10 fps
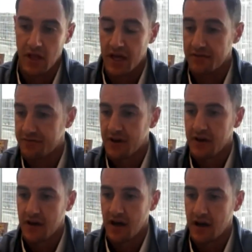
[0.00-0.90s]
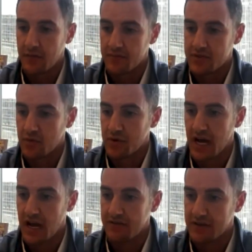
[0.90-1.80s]
life. So we
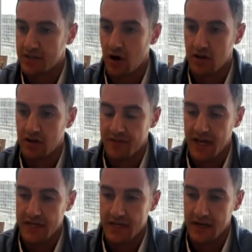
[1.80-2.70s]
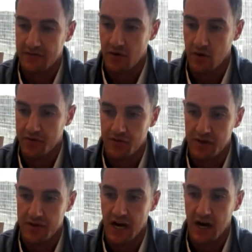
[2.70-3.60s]
dive into all of that and kind of go through
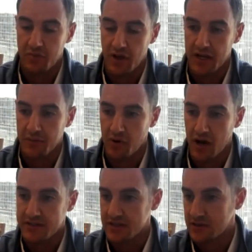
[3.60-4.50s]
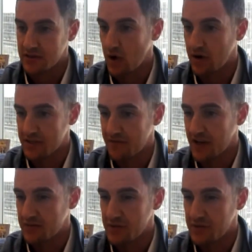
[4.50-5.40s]
the entire planning process as well as
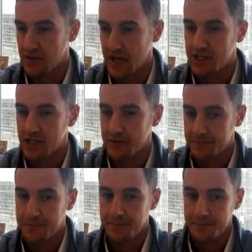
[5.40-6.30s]
investment selection.